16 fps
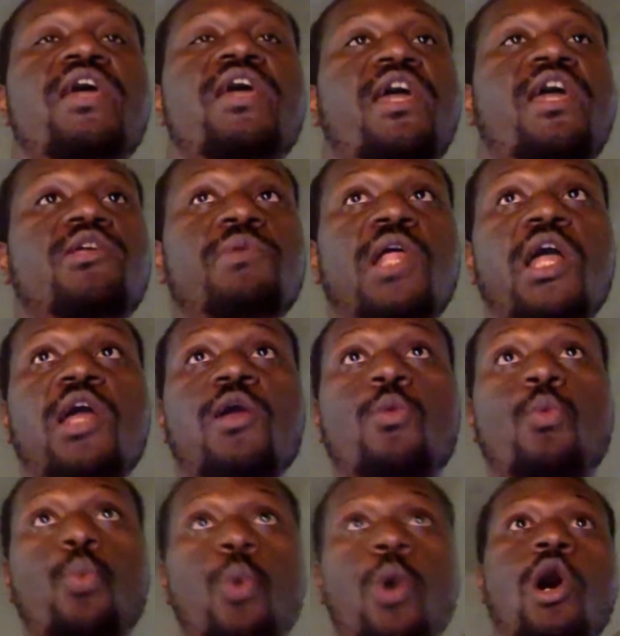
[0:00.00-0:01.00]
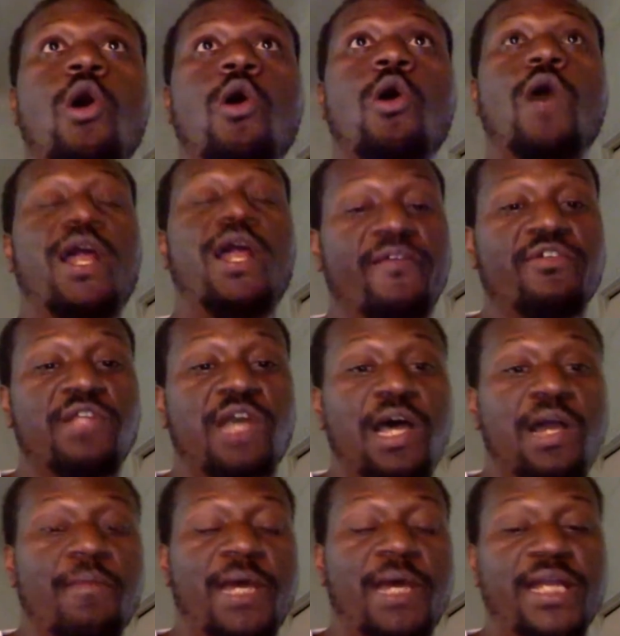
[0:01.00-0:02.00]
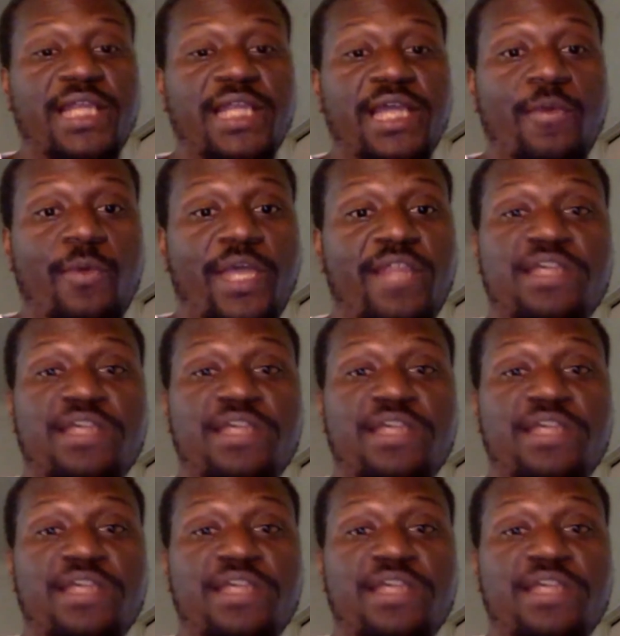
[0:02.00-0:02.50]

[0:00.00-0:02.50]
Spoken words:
and you be like, whoa, I never thought about it that way.